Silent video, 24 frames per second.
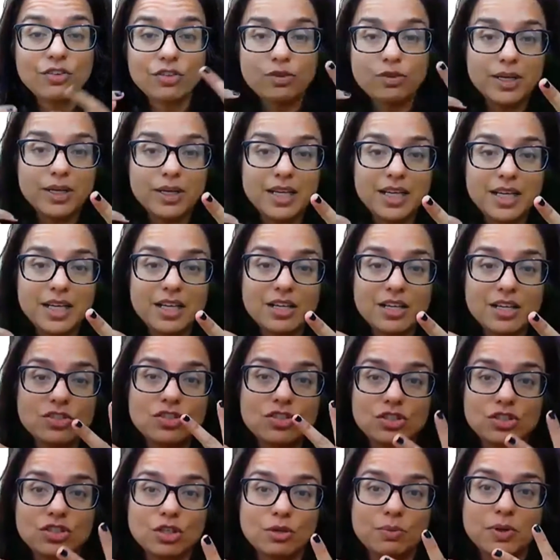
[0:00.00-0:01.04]
3
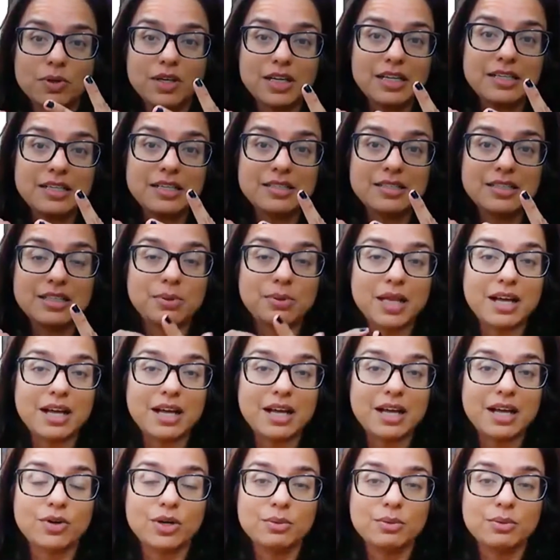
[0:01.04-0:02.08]
super easy
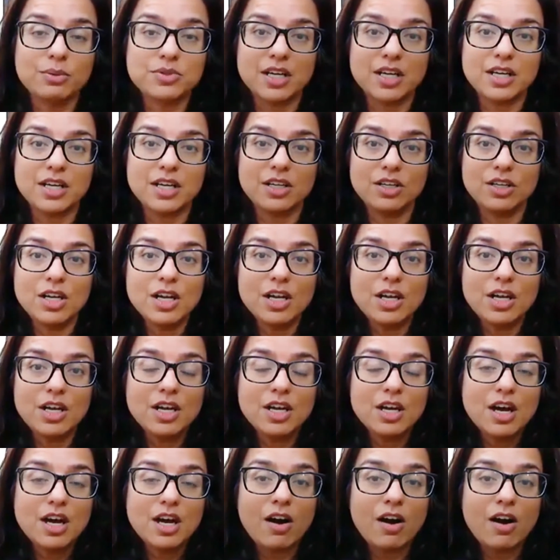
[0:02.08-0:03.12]
platforms that
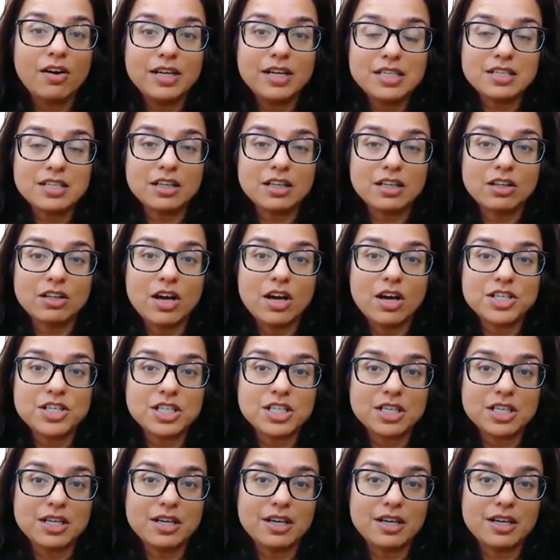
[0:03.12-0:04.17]
are easy to launch
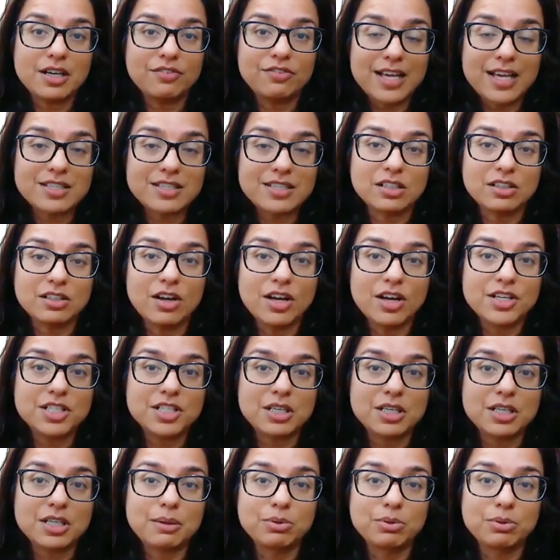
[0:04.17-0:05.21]
and fast to launch
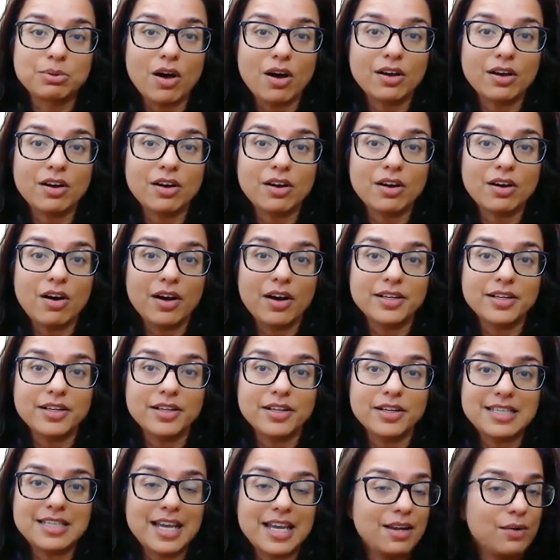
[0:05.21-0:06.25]
a blog on
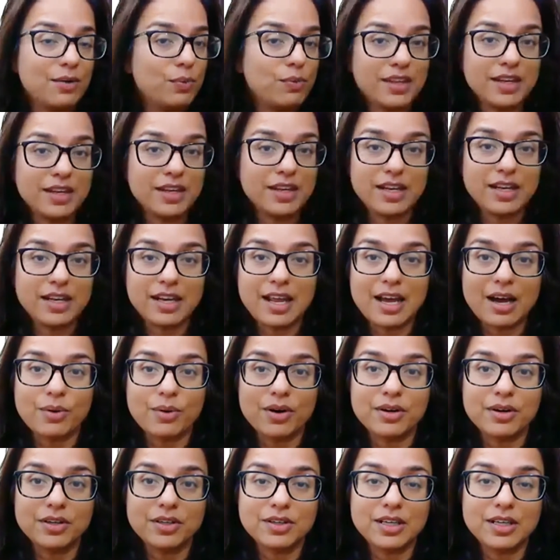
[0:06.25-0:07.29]
today. Within an
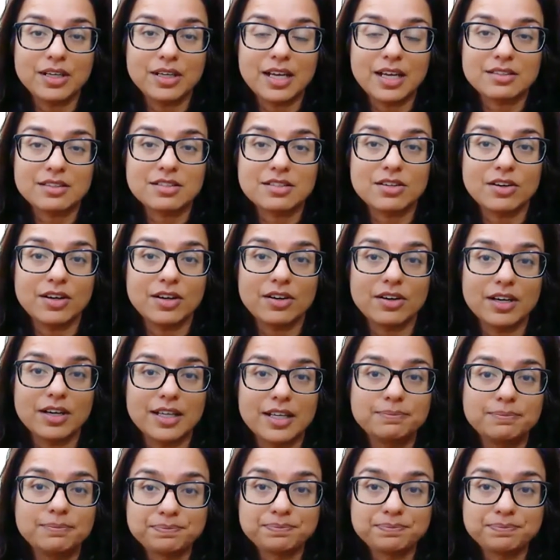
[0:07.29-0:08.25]
hour, you can get started.